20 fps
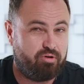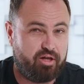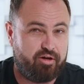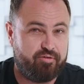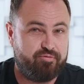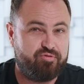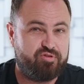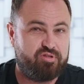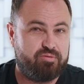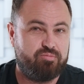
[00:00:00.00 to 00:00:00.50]

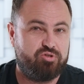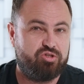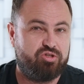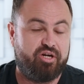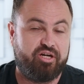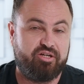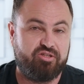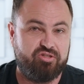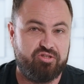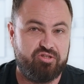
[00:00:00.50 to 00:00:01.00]
love some
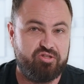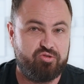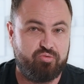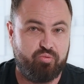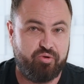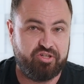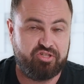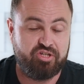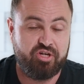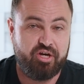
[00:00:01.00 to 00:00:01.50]
structures,
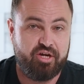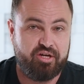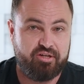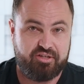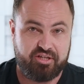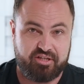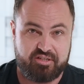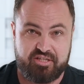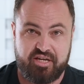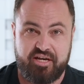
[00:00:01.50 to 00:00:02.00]
which
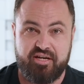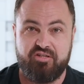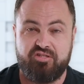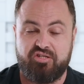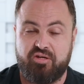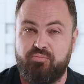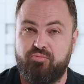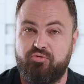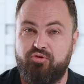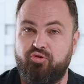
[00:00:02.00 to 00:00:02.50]
dictate
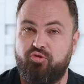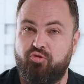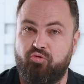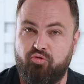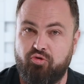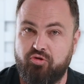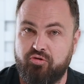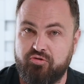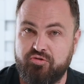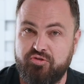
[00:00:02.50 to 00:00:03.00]
some new
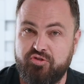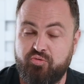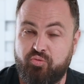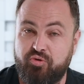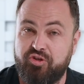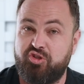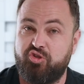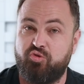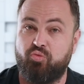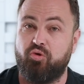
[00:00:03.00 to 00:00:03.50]
rules
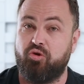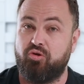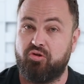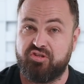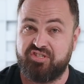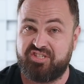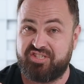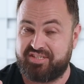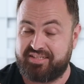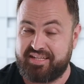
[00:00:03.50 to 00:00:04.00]
which will
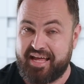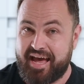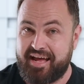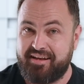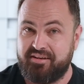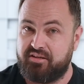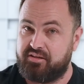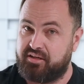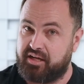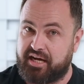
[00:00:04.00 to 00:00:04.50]

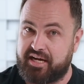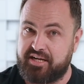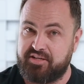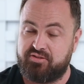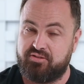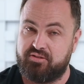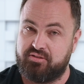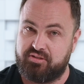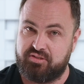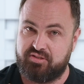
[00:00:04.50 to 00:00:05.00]

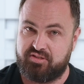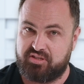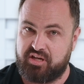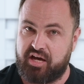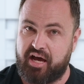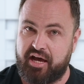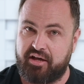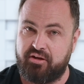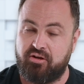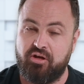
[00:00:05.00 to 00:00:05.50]
standardize the
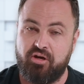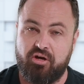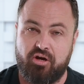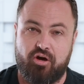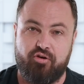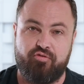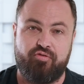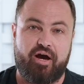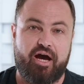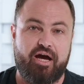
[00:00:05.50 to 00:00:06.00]
design
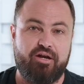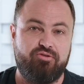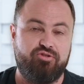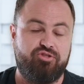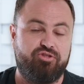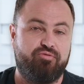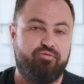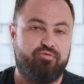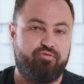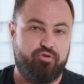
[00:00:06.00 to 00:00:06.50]
of
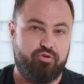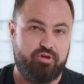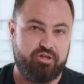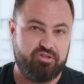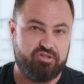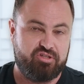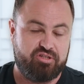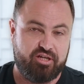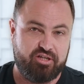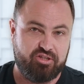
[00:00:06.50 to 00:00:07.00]
hydrogen
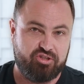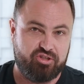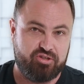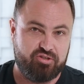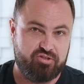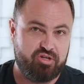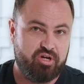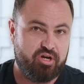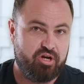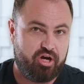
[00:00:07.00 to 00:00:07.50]
fueling
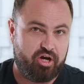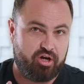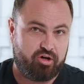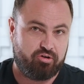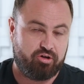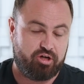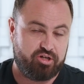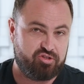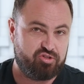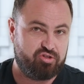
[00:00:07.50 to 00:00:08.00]
stations
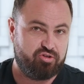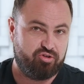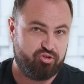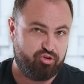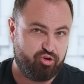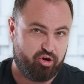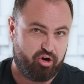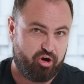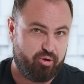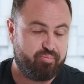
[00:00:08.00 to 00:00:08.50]
across
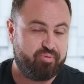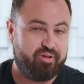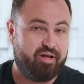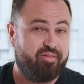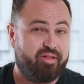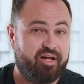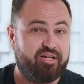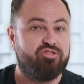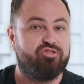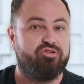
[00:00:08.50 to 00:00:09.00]
Europe. Now,
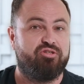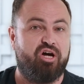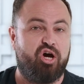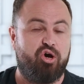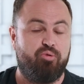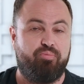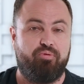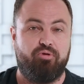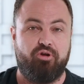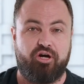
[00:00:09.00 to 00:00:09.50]
that should
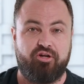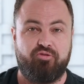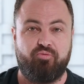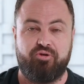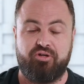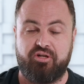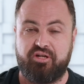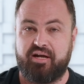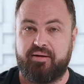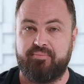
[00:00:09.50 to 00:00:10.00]
help a lot
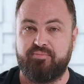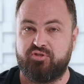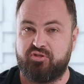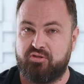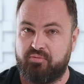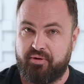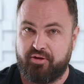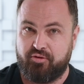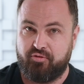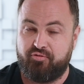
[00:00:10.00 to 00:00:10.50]
when it comes to
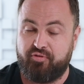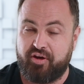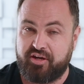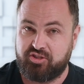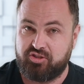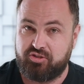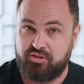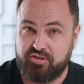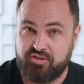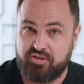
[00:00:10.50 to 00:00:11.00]
the
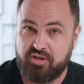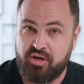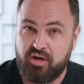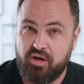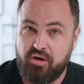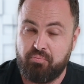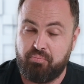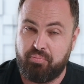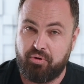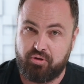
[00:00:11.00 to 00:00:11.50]
manufacturers
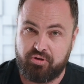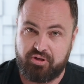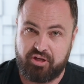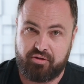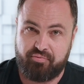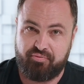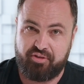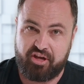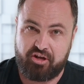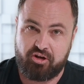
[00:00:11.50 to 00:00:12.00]

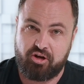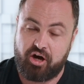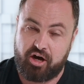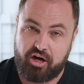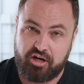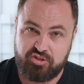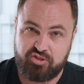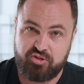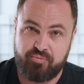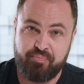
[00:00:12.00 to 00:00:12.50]
building their
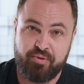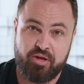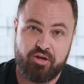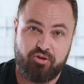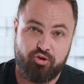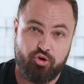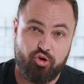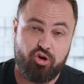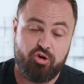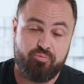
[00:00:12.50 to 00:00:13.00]
cars.
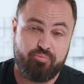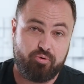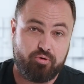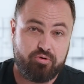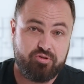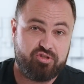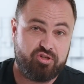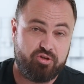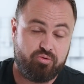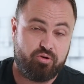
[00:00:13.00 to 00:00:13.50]
Europe
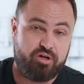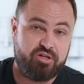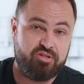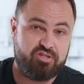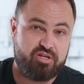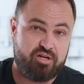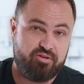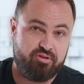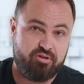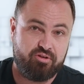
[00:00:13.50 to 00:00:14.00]
also
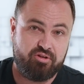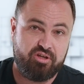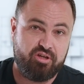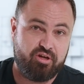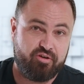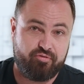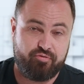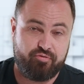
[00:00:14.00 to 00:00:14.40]
wants in the near